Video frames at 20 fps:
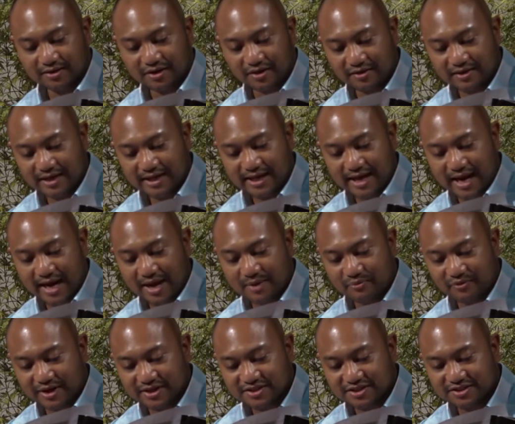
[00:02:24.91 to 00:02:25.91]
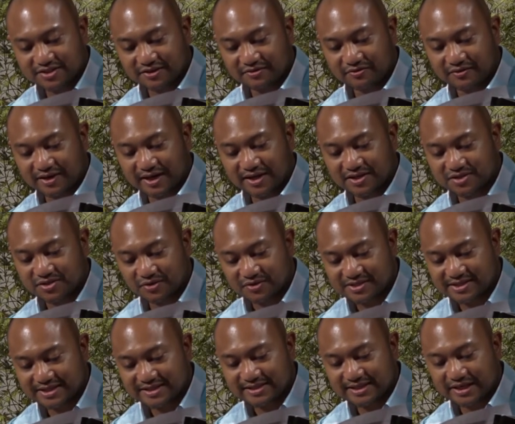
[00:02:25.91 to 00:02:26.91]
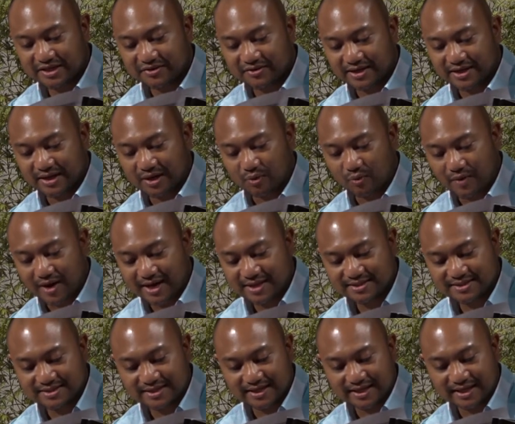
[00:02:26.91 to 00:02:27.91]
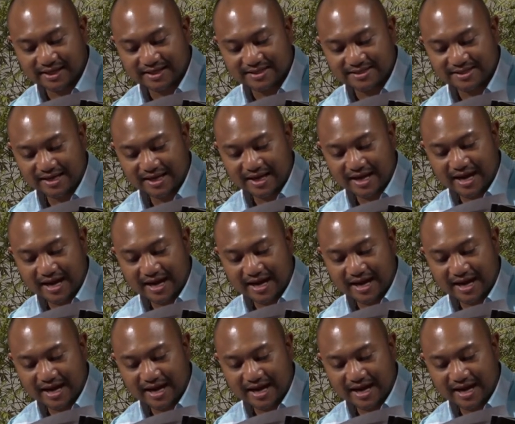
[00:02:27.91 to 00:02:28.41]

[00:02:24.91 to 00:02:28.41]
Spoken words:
Currently, I am registered for an associate's degree in Hawaiian studies.